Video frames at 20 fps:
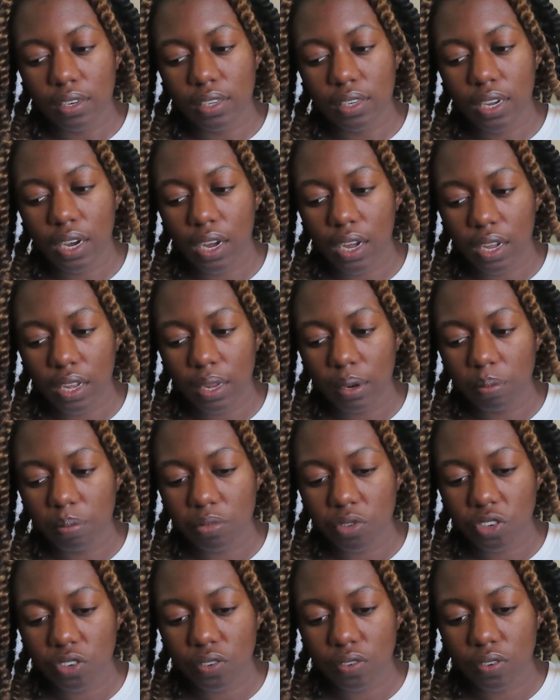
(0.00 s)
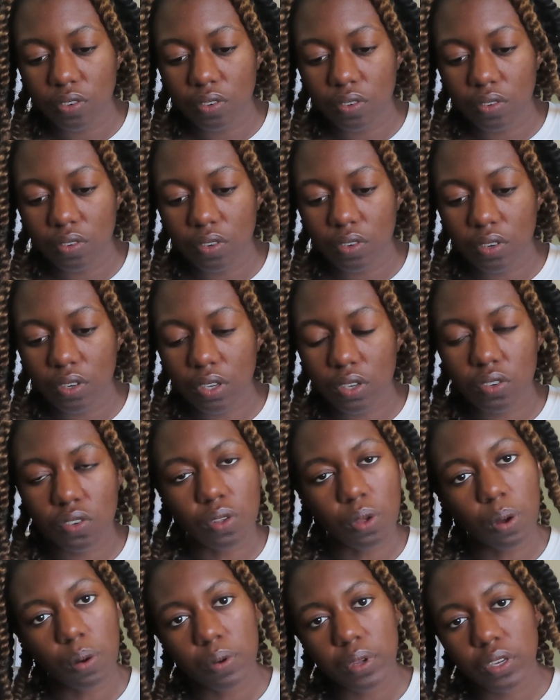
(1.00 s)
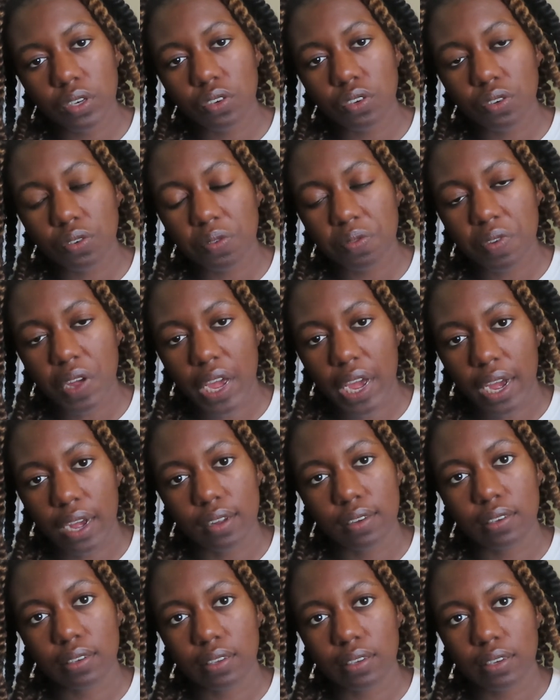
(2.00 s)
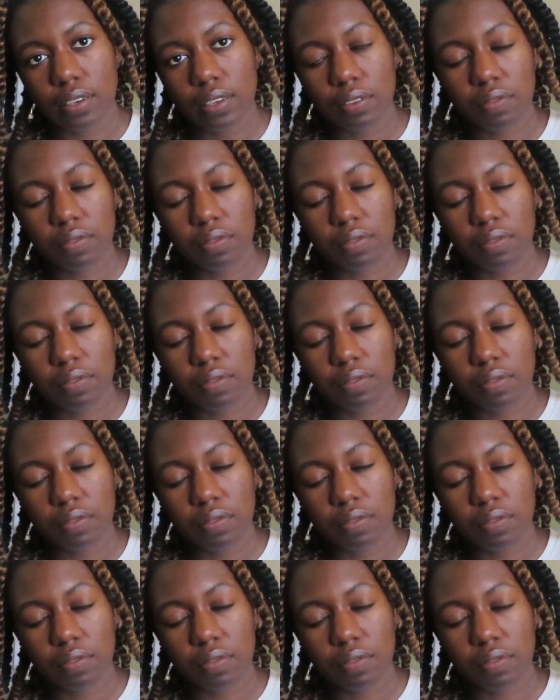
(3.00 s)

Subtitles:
time is going too fast.